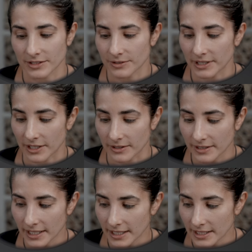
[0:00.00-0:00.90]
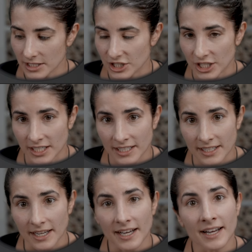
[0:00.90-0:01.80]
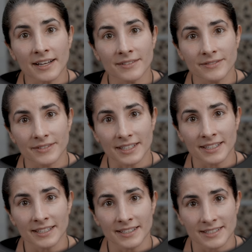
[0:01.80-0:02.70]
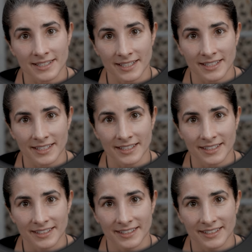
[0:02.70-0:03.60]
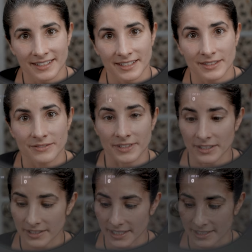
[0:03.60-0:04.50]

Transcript: So we go G, F, E, D. Fingering